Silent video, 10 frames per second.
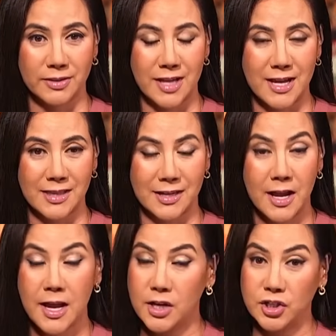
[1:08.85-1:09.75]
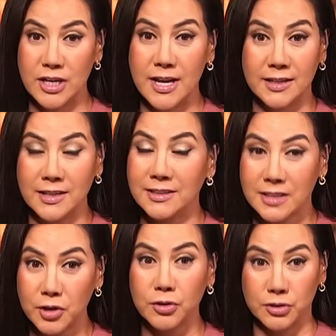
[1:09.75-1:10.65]
saying that she had
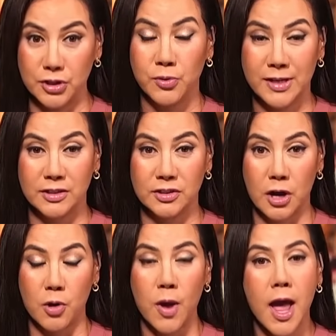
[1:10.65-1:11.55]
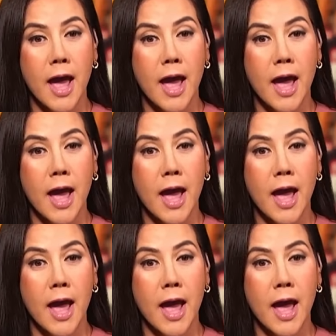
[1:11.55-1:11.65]
considered doing so so.